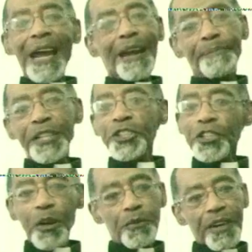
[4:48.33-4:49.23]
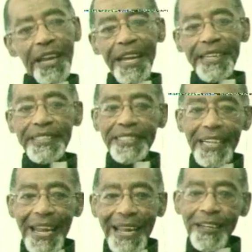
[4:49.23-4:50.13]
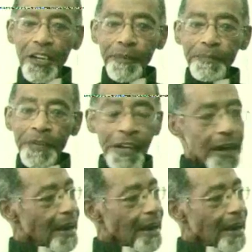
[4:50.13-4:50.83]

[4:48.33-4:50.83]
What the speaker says: I'll be so glad to sign up.